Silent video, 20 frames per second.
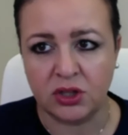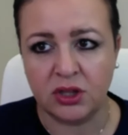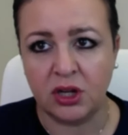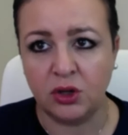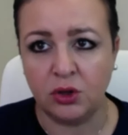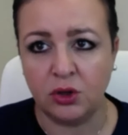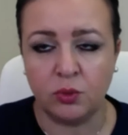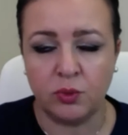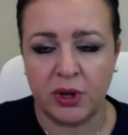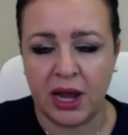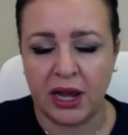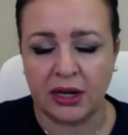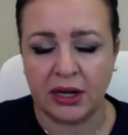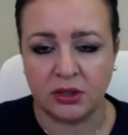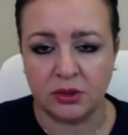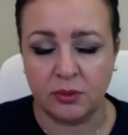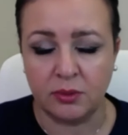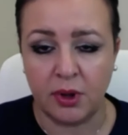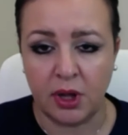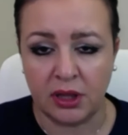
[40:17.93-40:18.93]
then you'll react
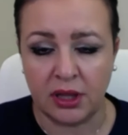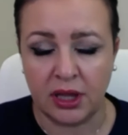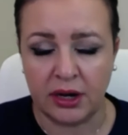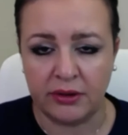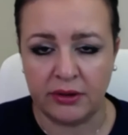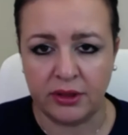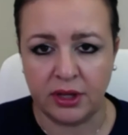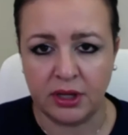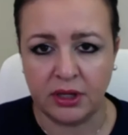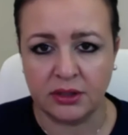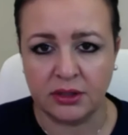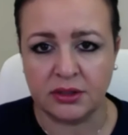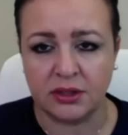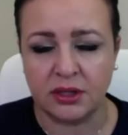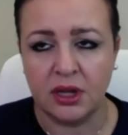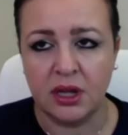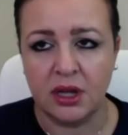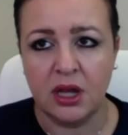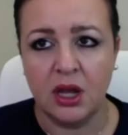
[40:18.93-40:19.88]
to a lot of things.